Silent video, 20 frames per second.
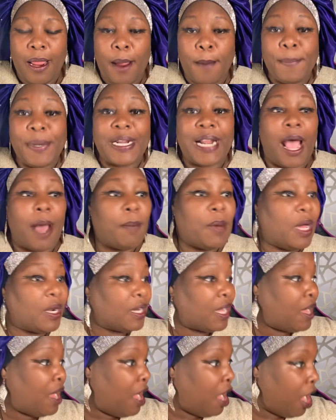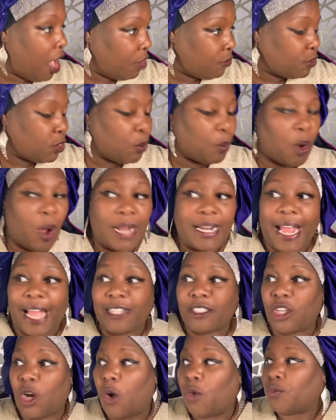but I'm uncomfortable and I
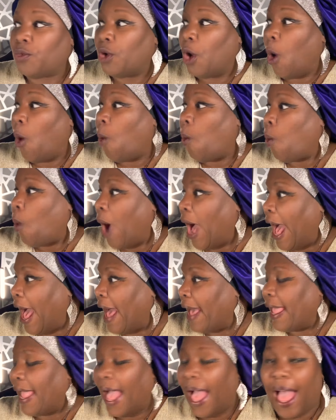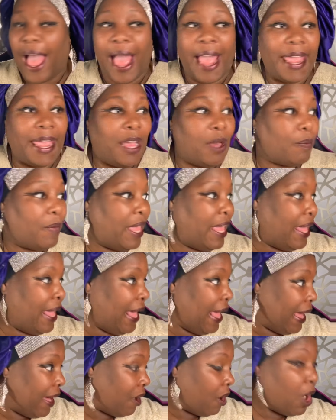don't know why I am
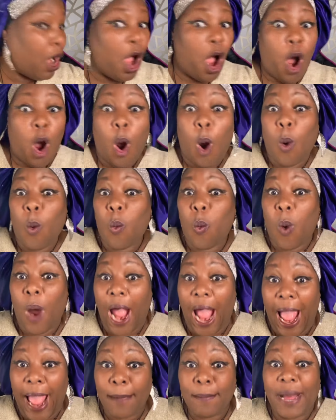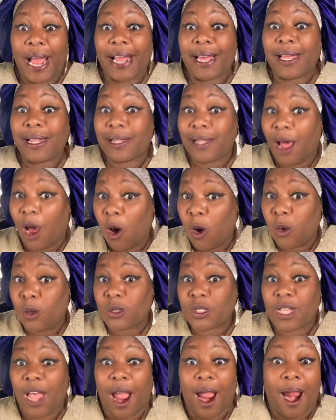here or why my
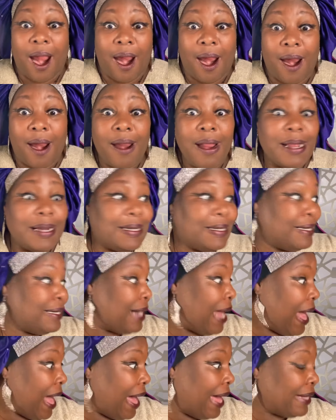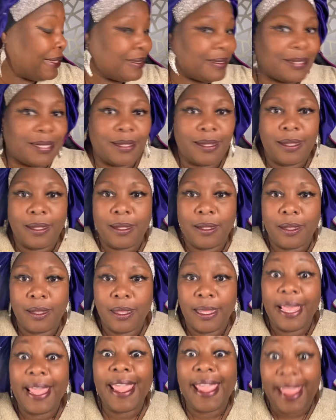clothes are not
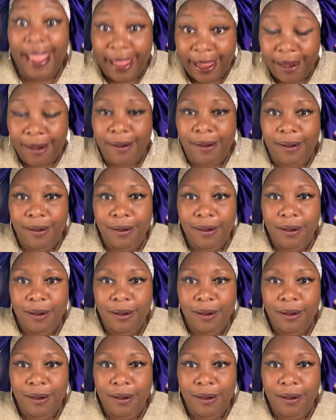here.